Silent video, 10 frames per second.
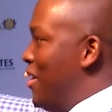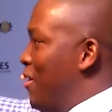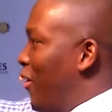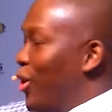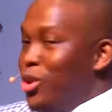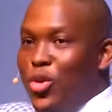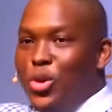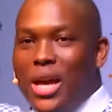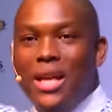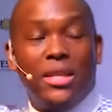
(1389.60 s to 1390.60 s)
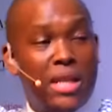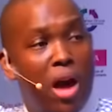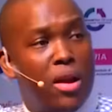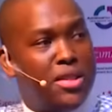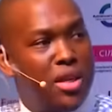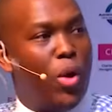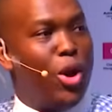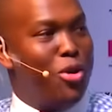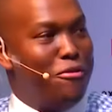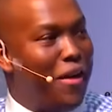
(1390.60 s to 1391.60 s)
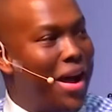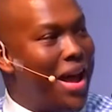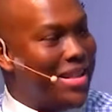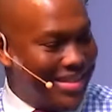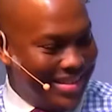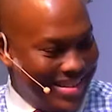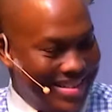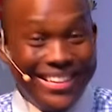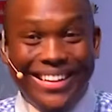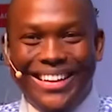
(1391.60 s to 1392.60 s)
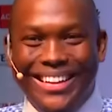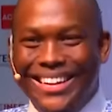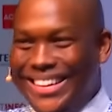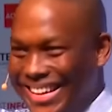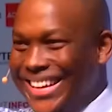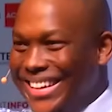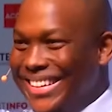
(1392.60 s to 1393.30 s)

For those of you whose hands are down, I see why you're in finance. Do